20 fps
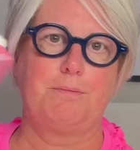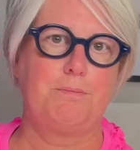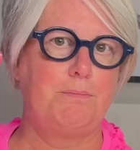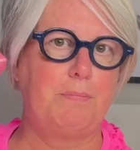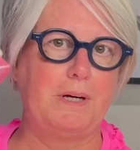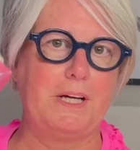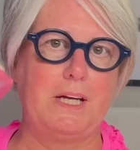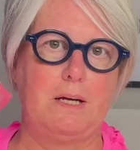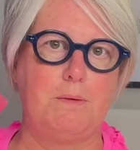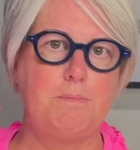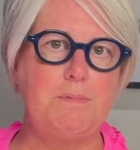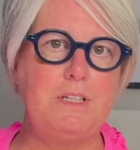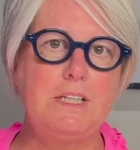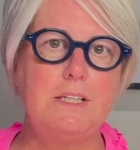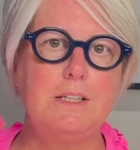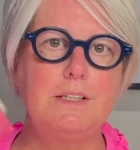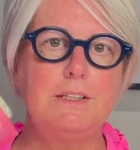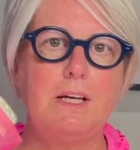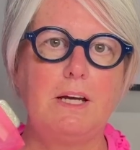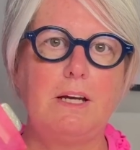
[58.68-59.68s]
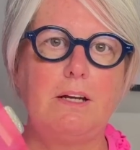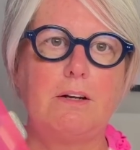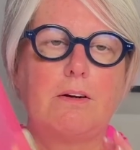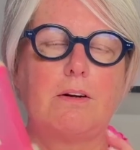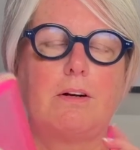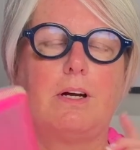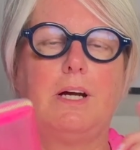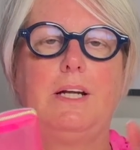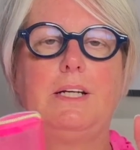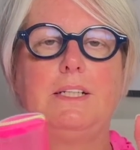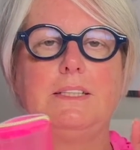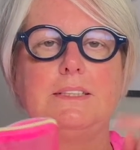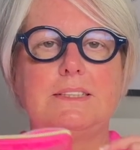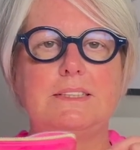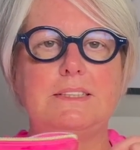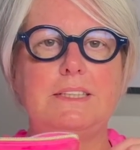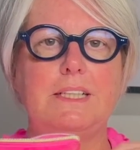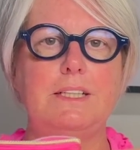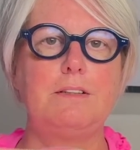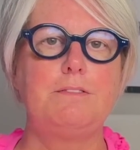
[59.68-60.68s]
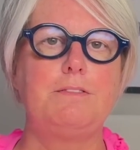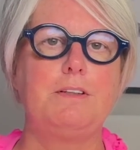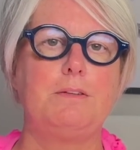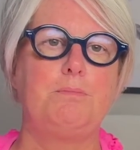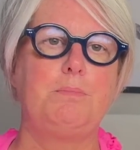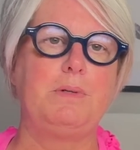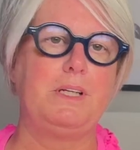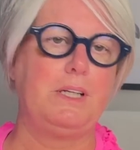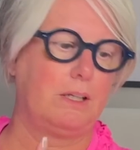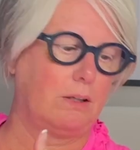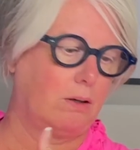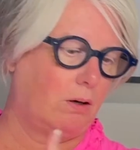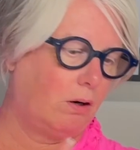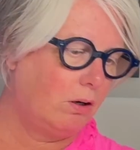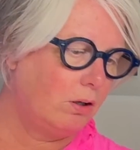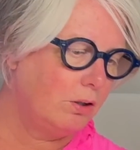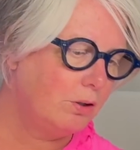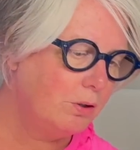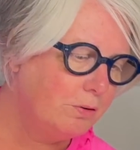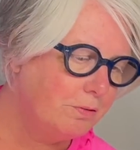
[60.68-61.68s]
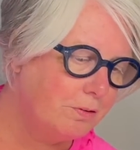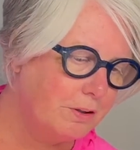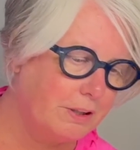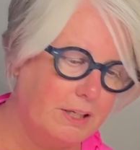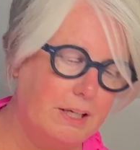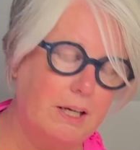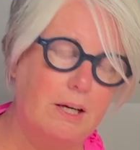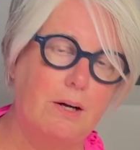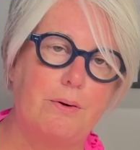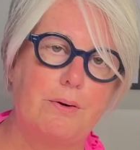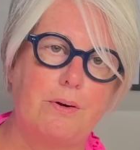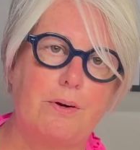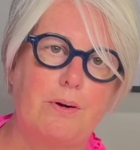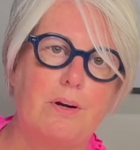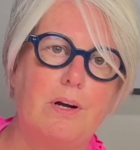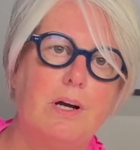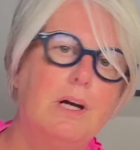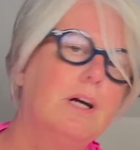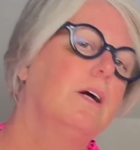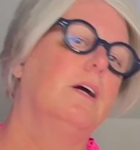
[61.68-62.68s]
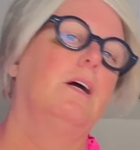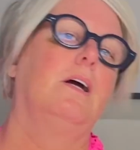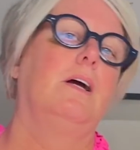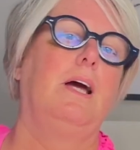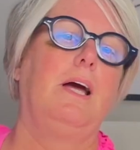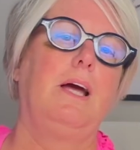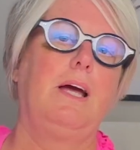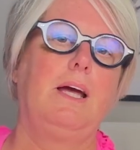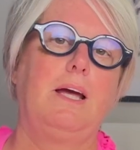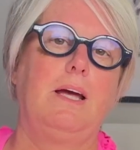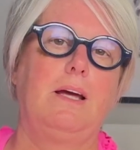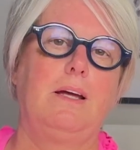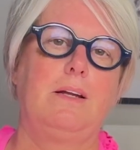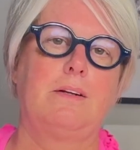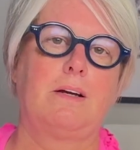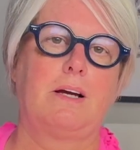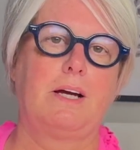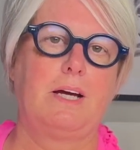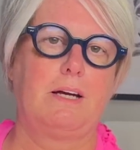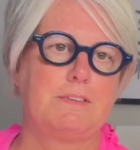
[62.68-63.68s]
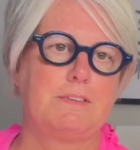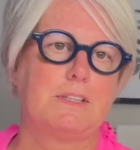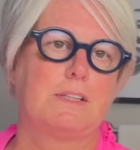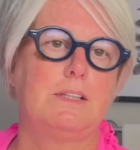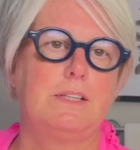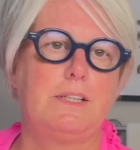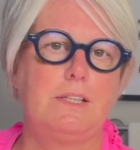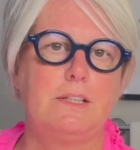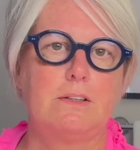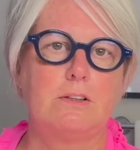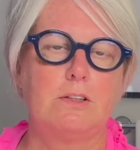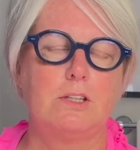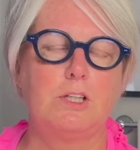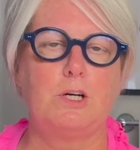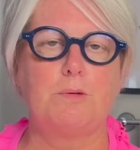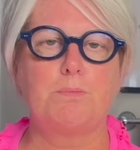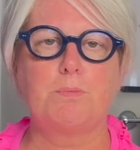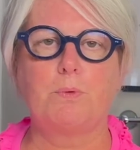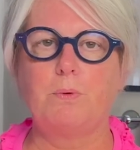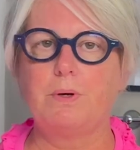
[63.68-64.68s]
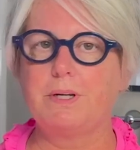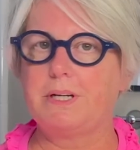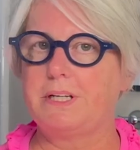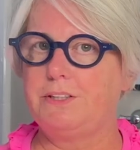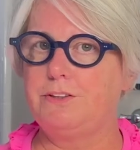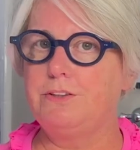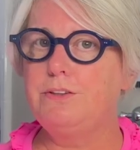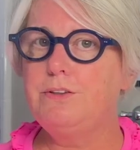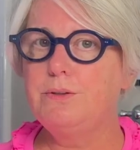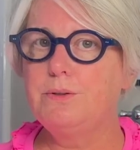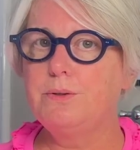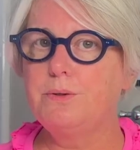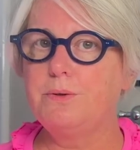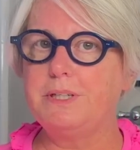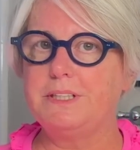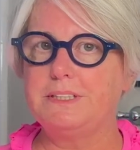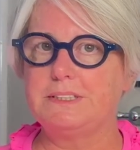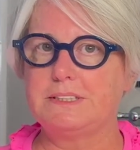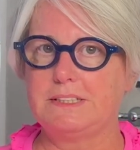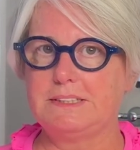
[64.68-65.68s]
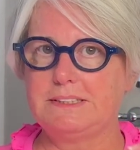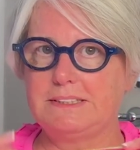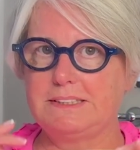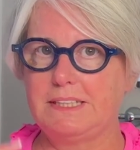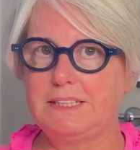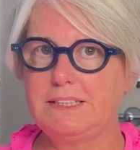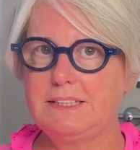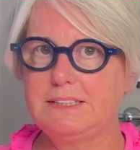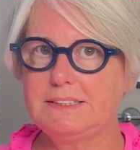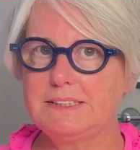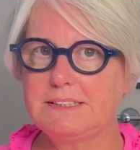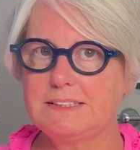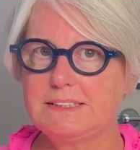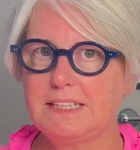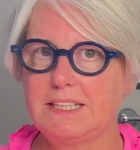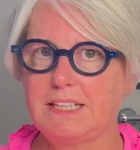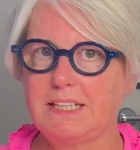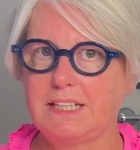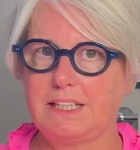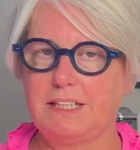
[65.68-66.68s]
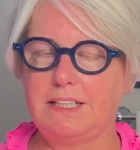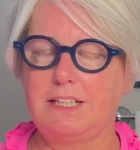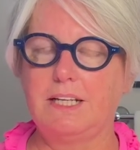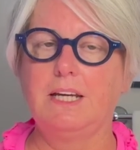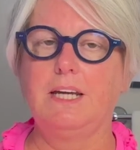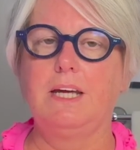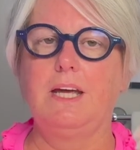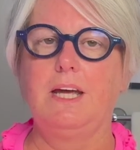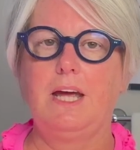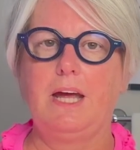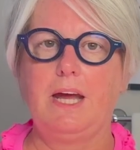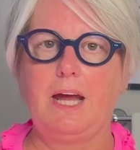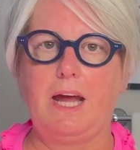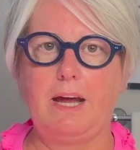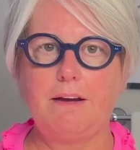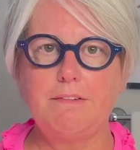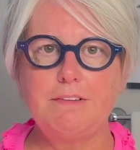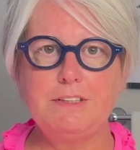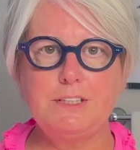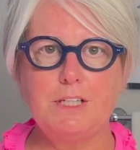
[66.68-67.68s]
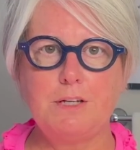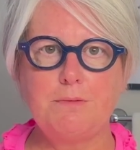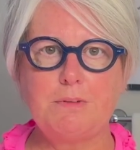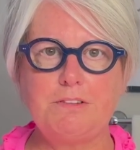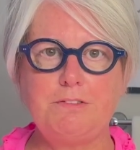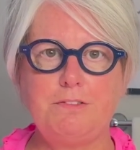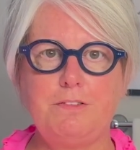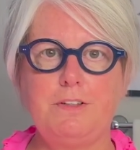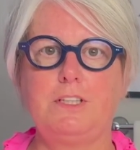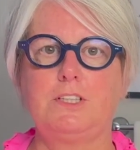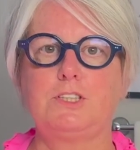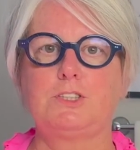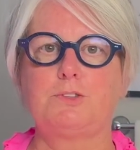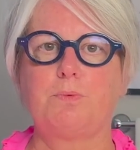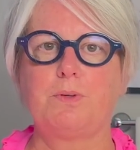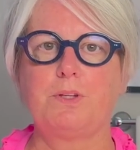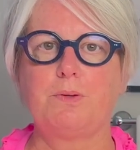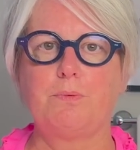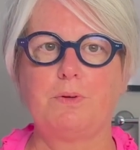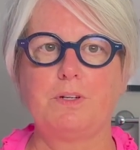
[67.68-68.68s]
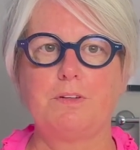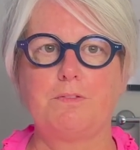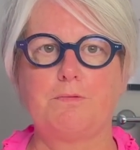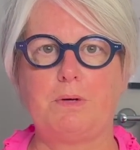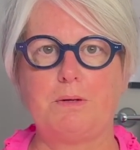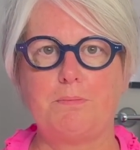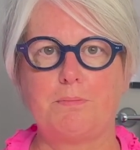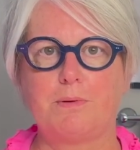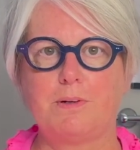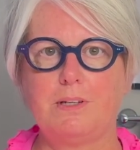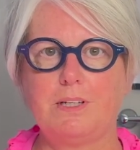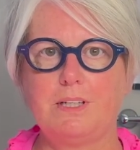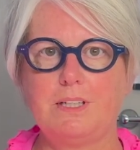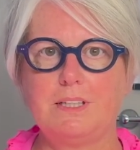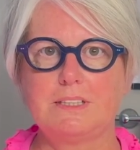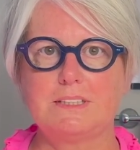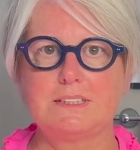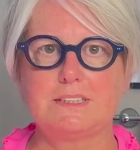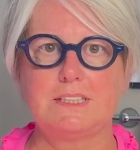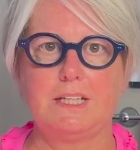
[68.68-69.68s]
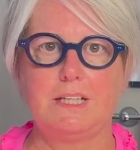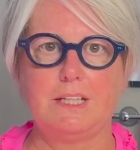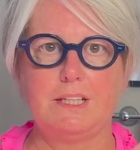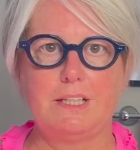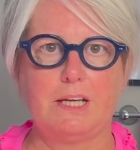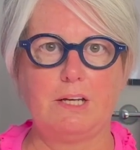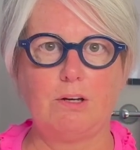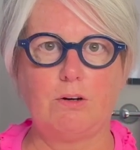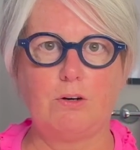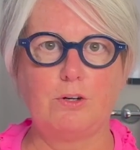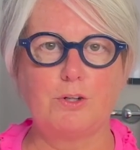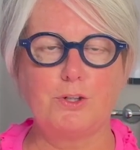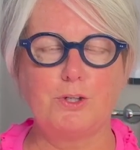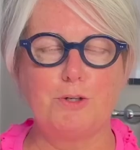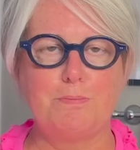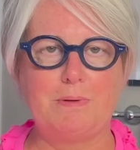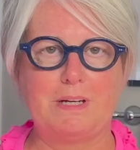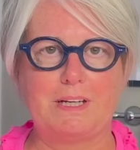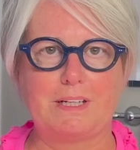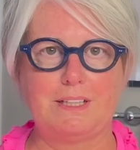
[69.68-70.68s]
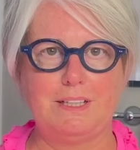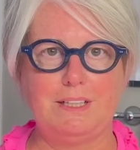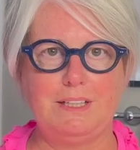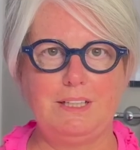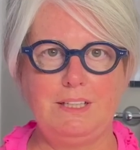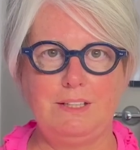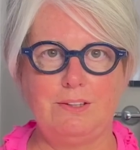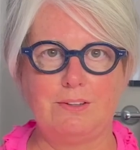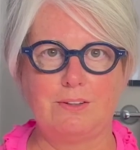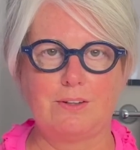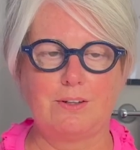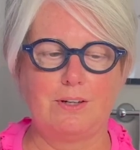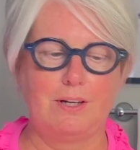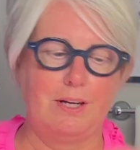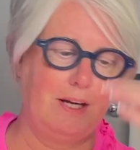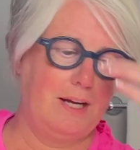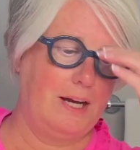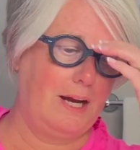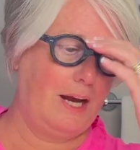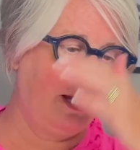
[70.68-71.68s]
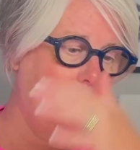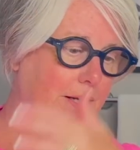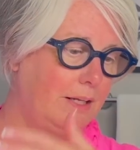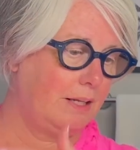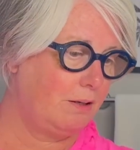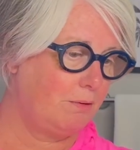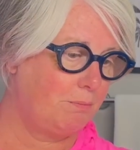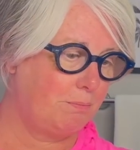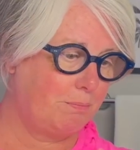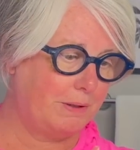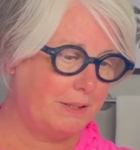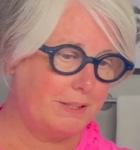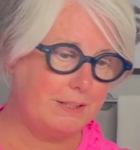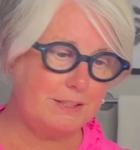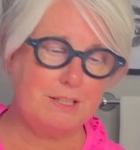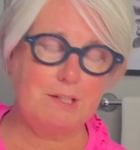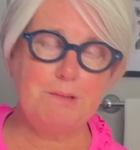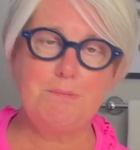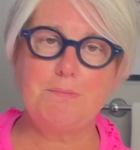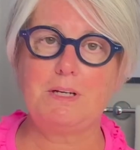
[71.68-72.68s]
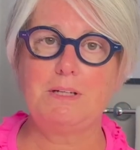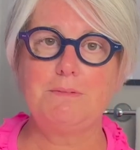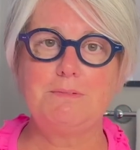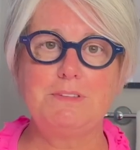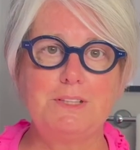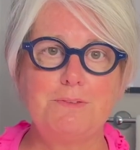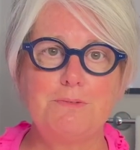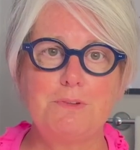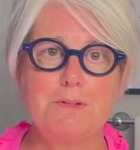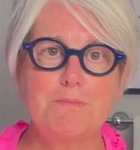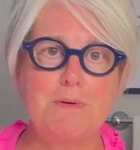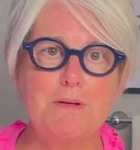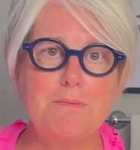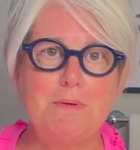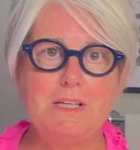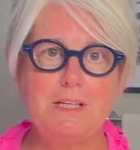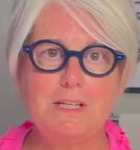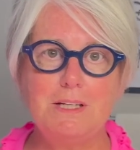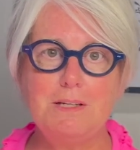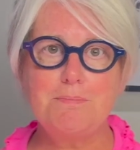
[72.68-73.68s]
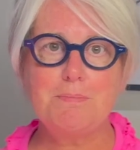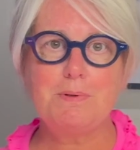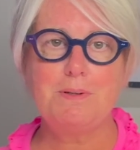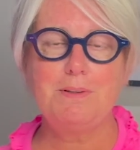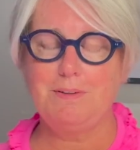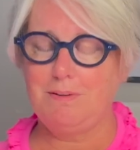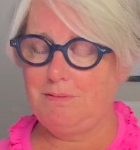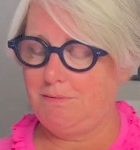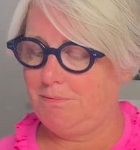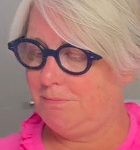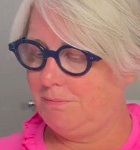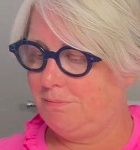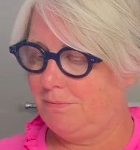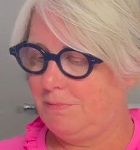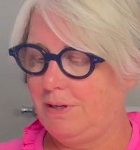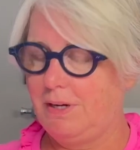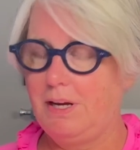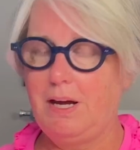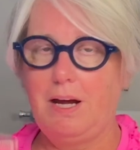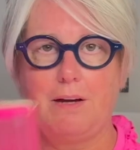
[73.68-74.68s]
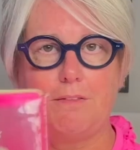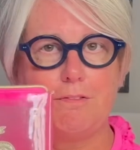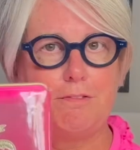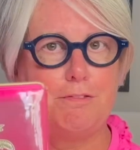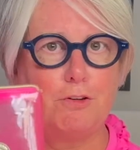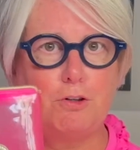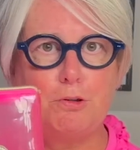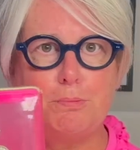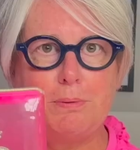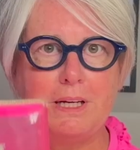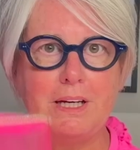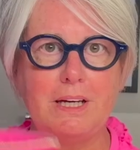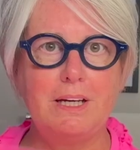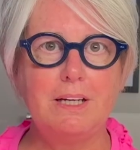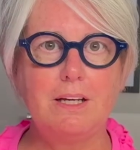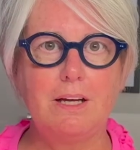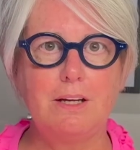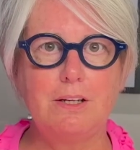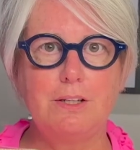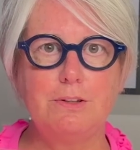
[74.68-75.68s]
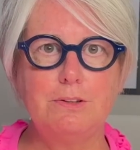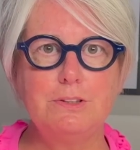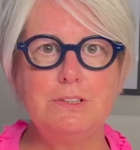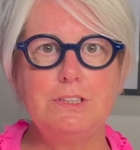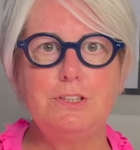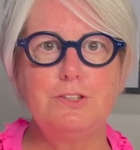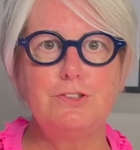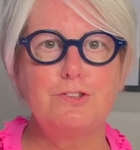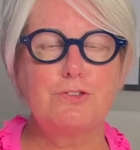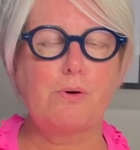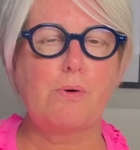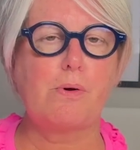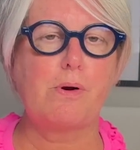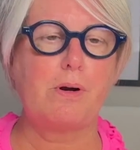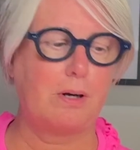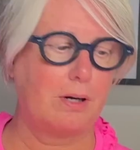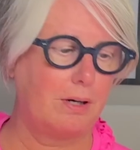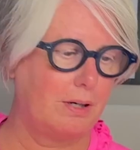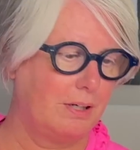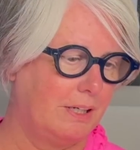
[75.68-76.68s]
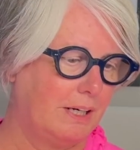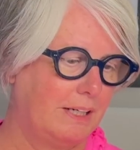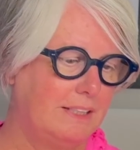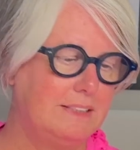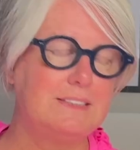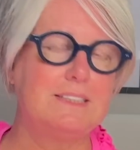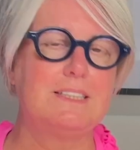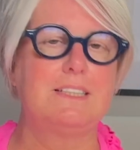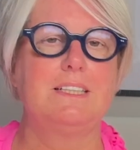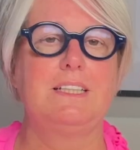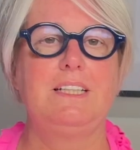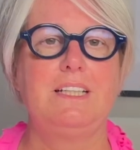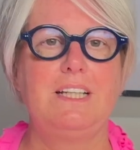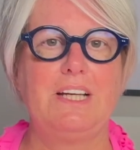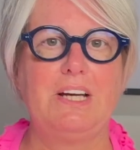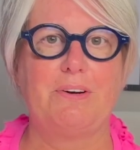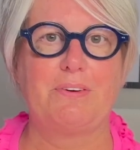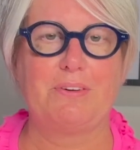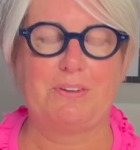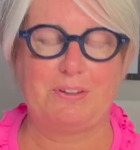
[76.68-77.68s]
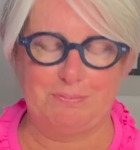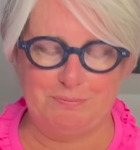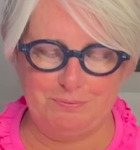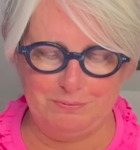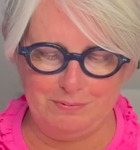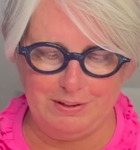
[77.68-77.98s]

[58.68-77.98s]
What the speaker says: my empty container, and instead of it being all over the counter and I to clean it all up, what I do is I set this aside. Every time I finish with one of my products, they all go back in here. And then by the time I'm done with my makeup, full bag goes in the drawer, nice clean counter.